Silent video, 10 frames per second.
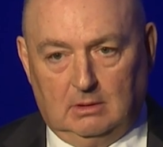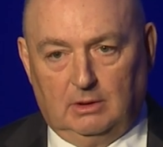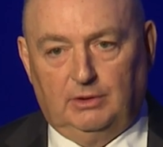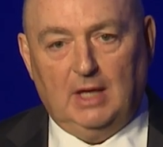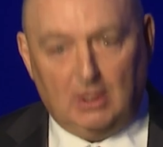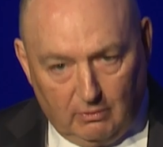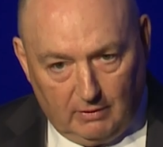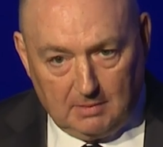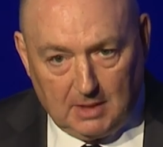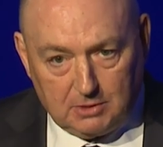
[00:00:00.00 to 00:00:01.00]
Thank you
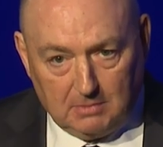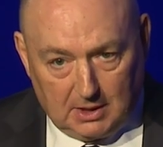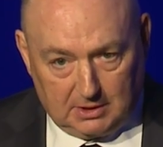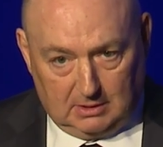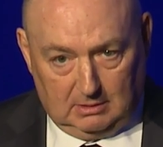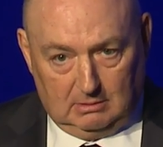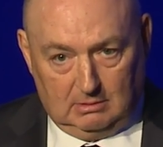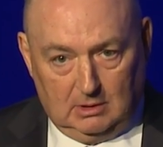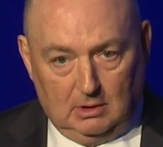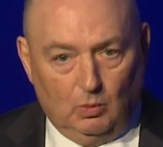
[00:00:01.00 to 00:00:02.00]
very much, Martin.
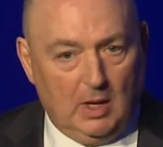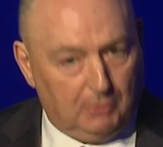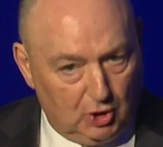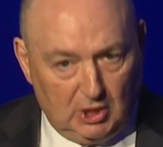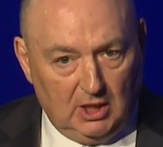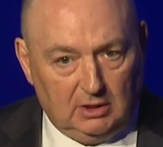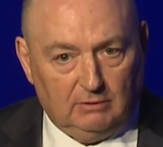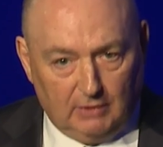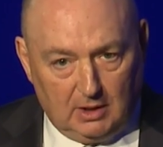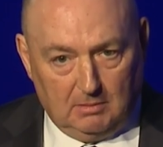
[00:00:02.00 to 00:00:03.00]
We appreciate it
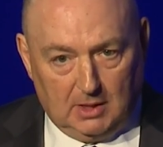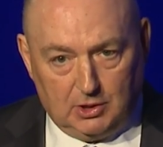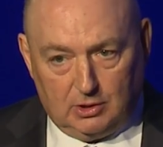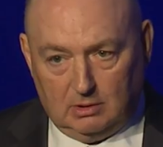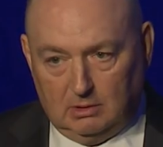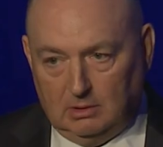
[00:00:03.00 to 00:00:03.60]
very much.